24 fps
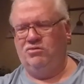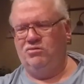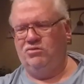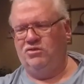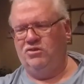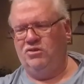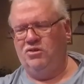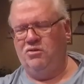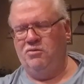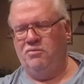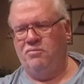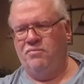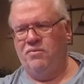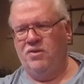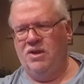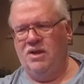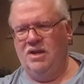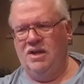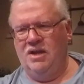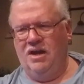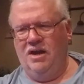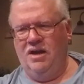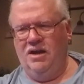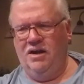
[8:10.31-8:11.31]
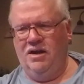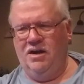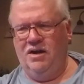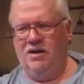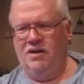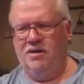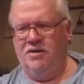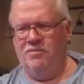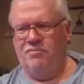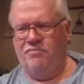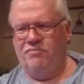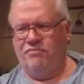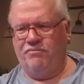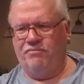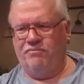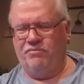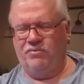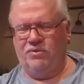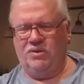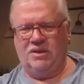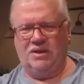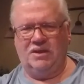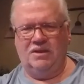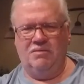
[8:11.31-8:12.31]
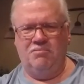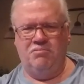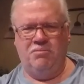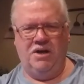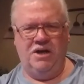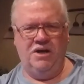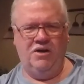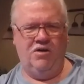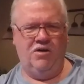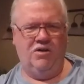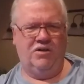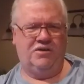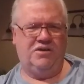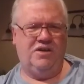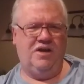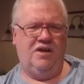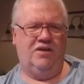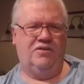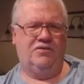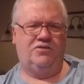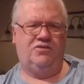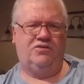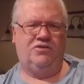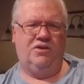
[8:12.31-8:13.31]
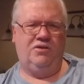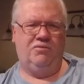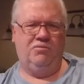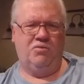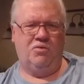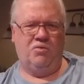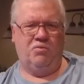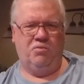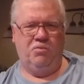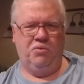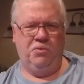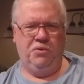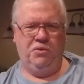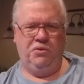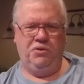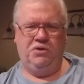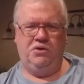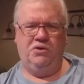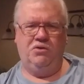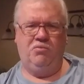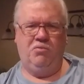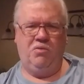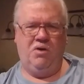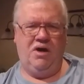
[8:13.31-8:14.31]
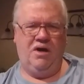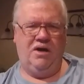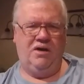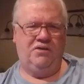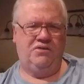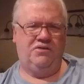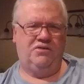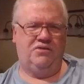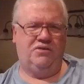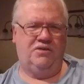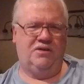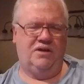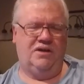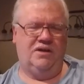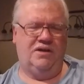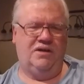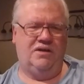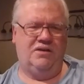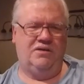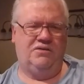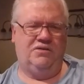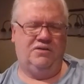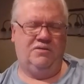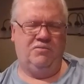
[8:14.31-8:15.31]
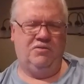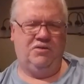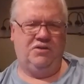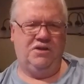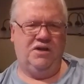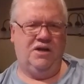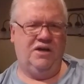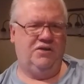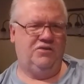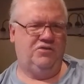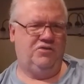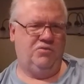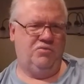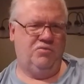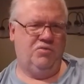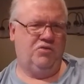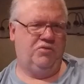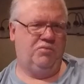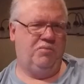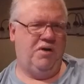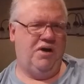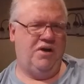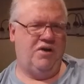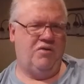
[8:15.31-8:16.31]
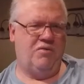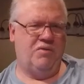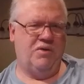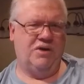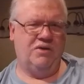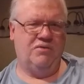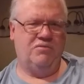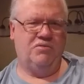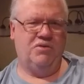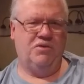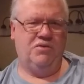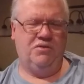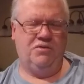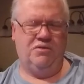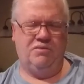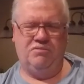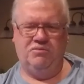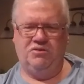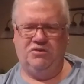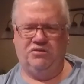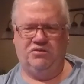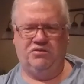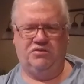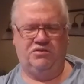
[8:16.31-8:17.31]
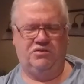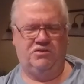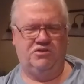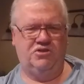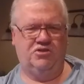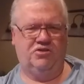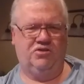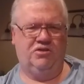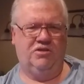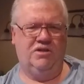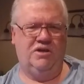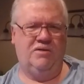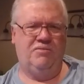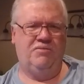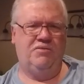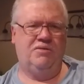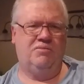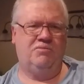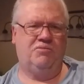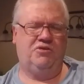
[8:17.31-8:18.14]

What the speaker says: So by all accounts, they were really good rods, and some of the guys who were spider rigging with them just loved them.